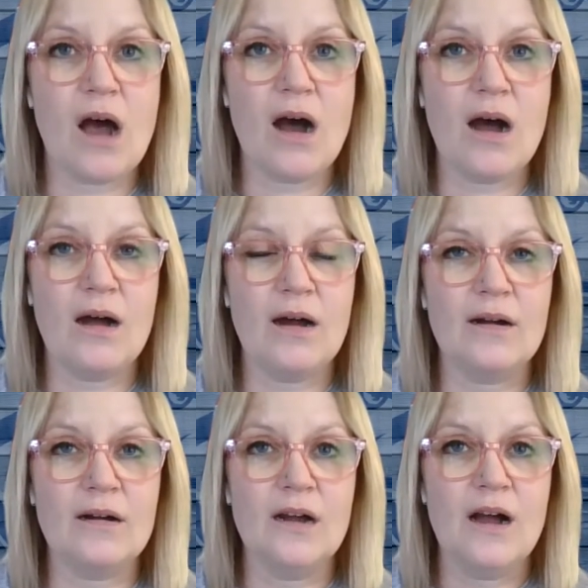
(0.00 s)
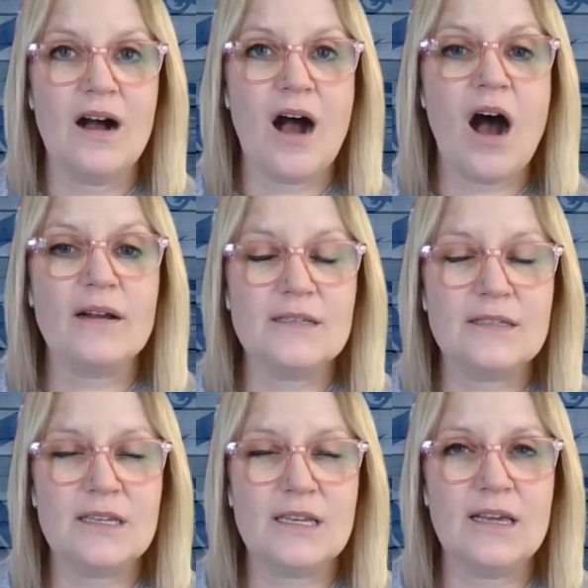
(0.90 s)
are
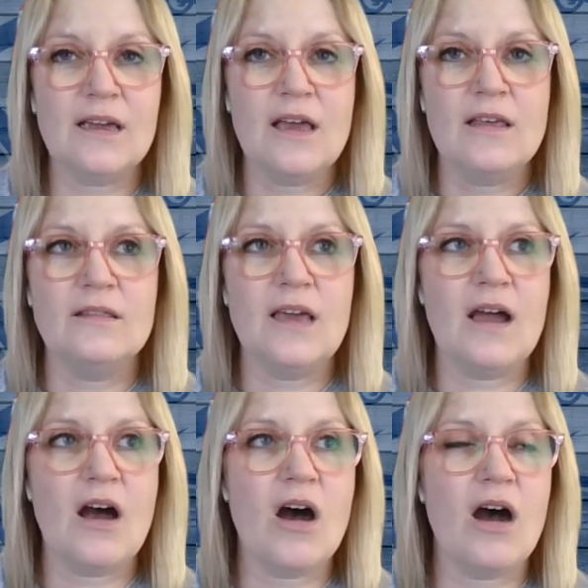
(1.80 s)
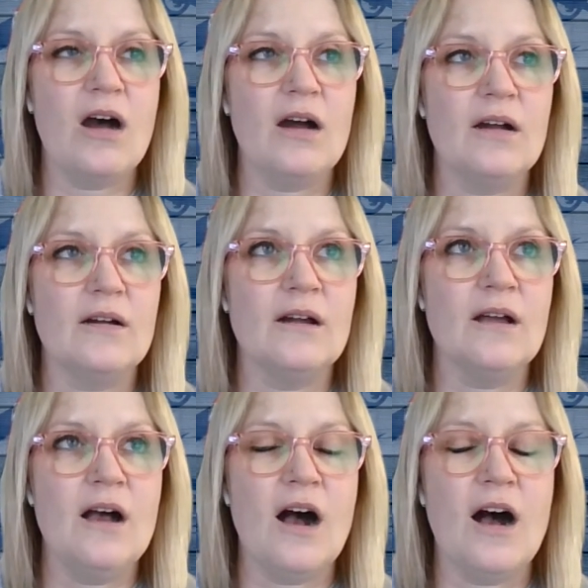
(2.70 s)
honesty. They are
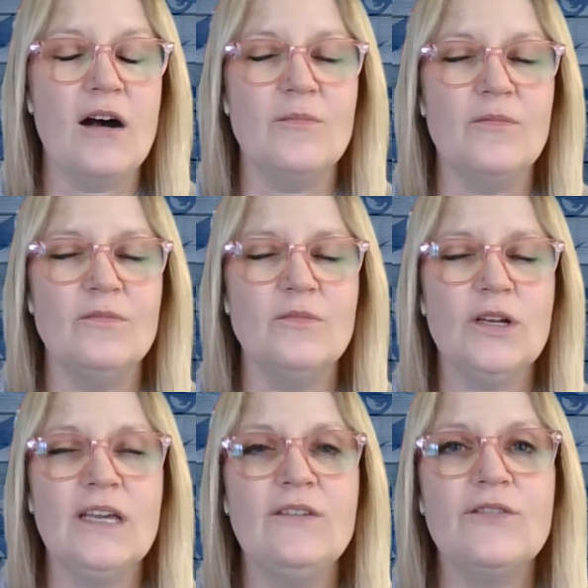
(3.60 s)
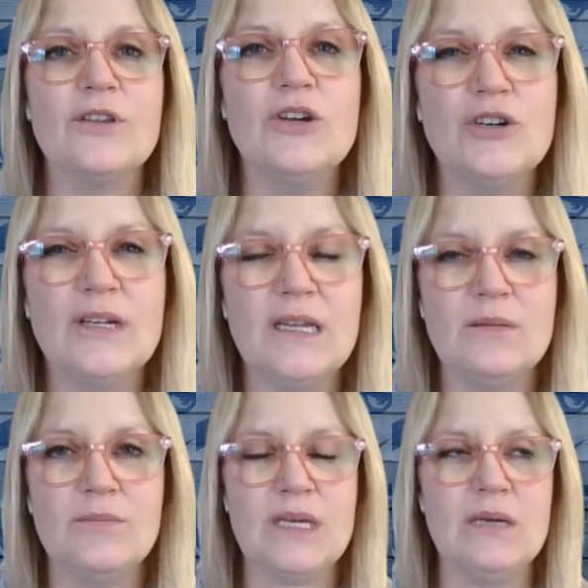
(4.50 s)
looking for the good
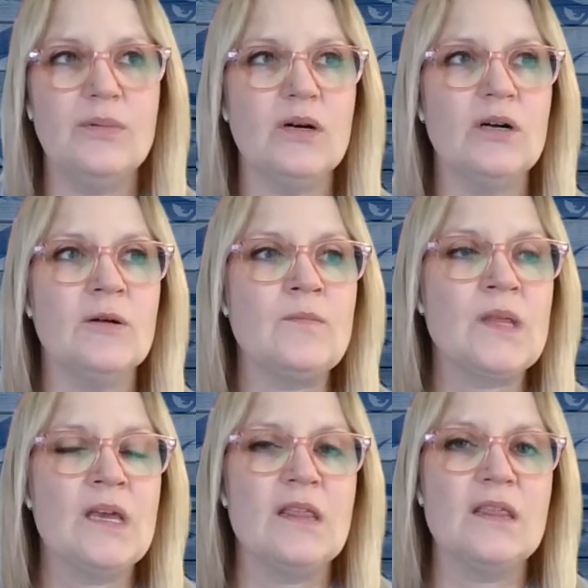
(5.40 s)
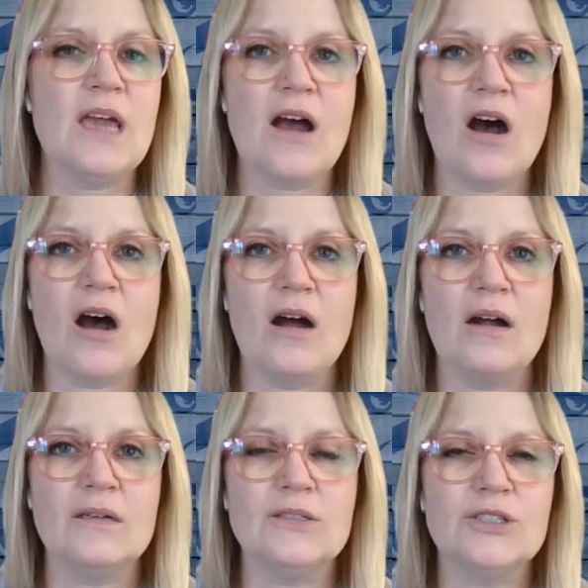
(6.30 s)
in people. They
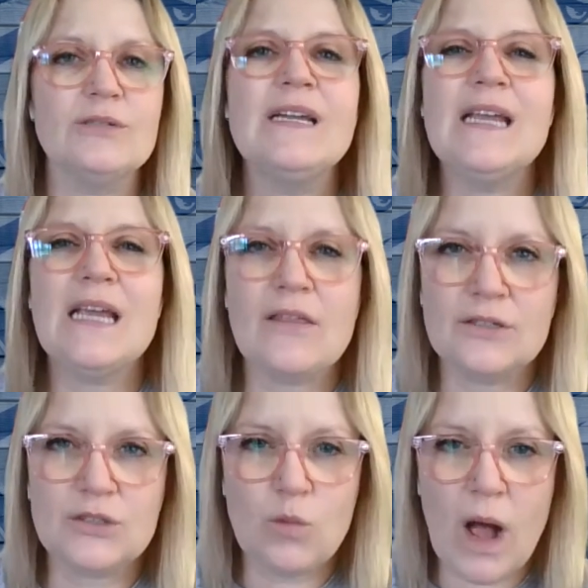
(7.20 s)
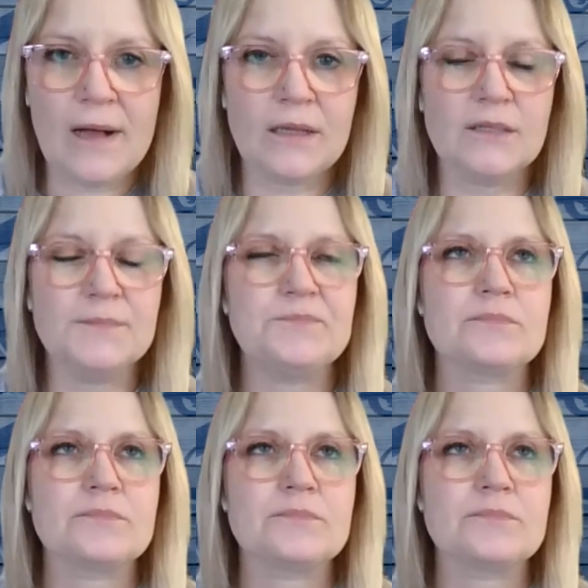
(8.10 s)
are treating others well,